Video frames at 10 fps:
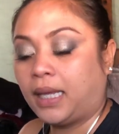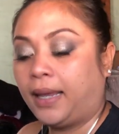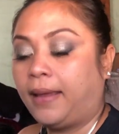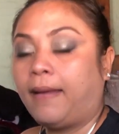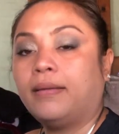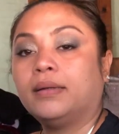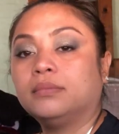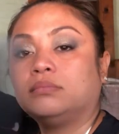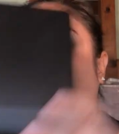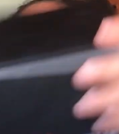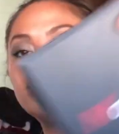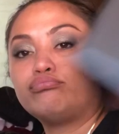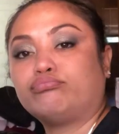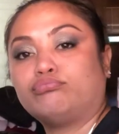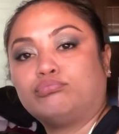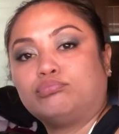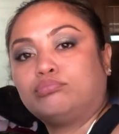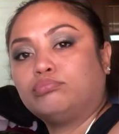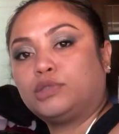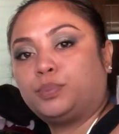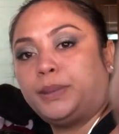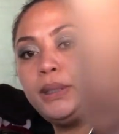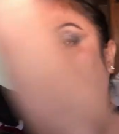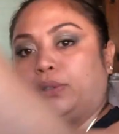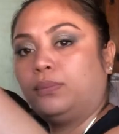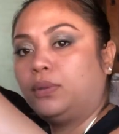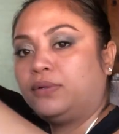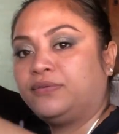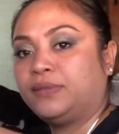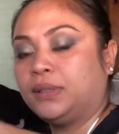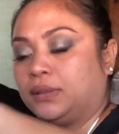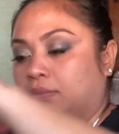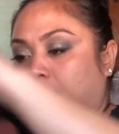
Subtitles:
And speaking of Morphe